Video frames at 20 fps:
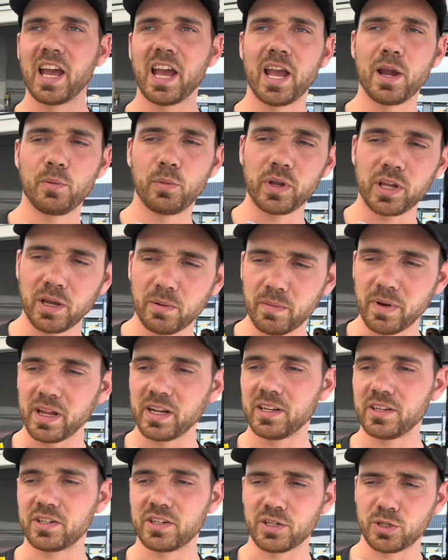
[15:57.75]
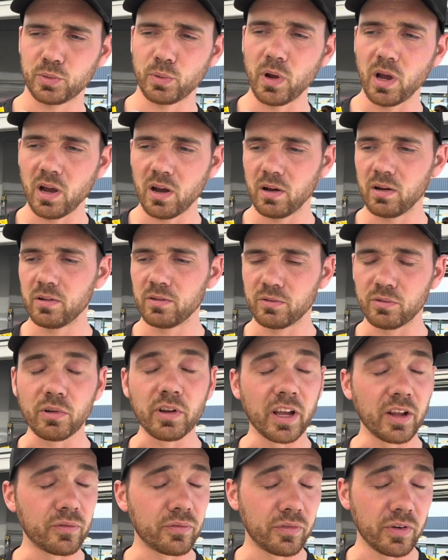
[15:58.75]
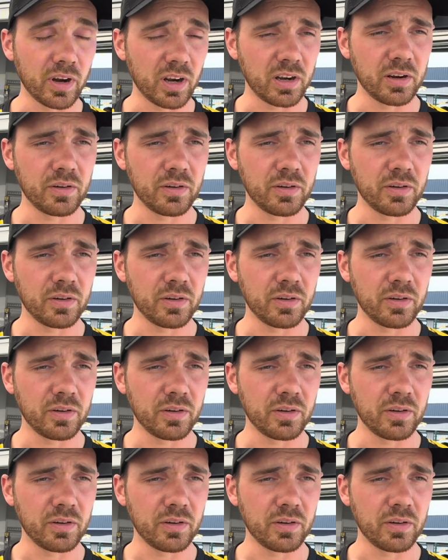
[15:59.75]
and we can manage as well to get very,